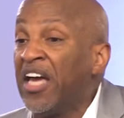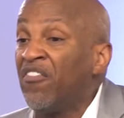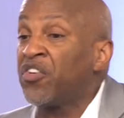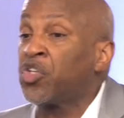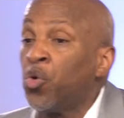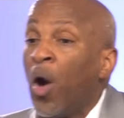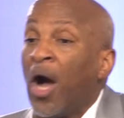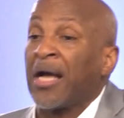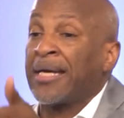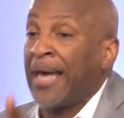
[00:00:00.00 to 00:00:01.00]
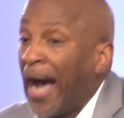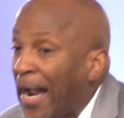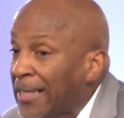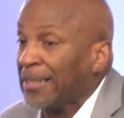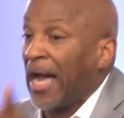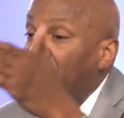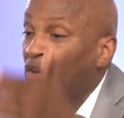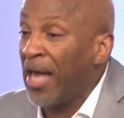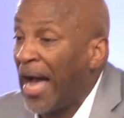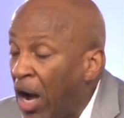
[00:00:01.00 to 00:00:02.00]
gives you a guideline
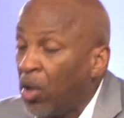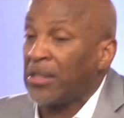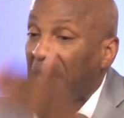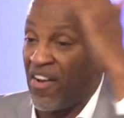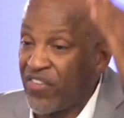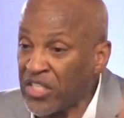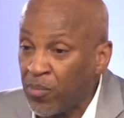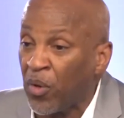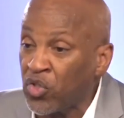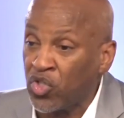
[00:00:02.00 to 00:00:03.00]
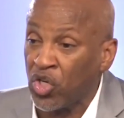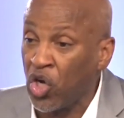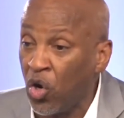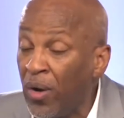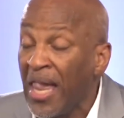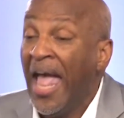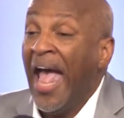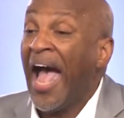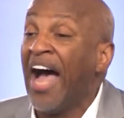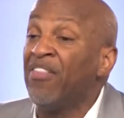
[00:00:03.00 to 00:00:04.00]
on how life is supposed to go,
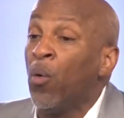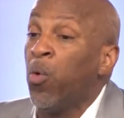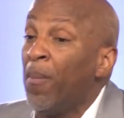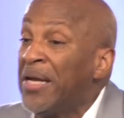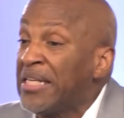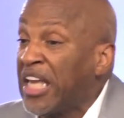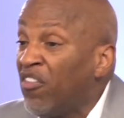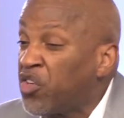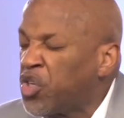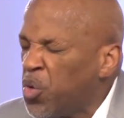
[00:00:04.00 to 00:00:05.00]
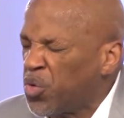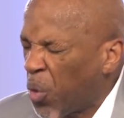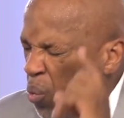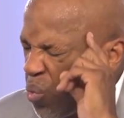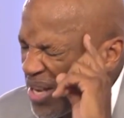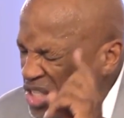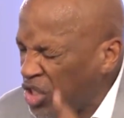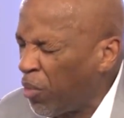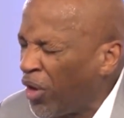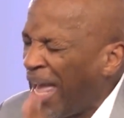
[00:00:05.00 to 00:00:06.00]
and the woman gives you the
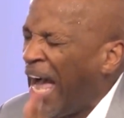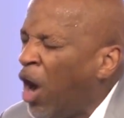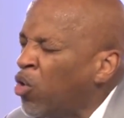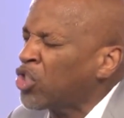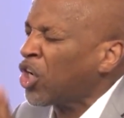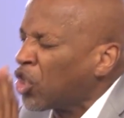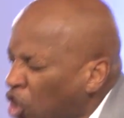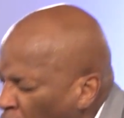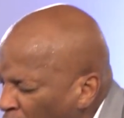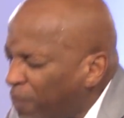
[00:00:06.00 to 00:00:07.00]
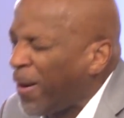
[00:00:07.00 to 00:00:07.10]
wisdom on how to go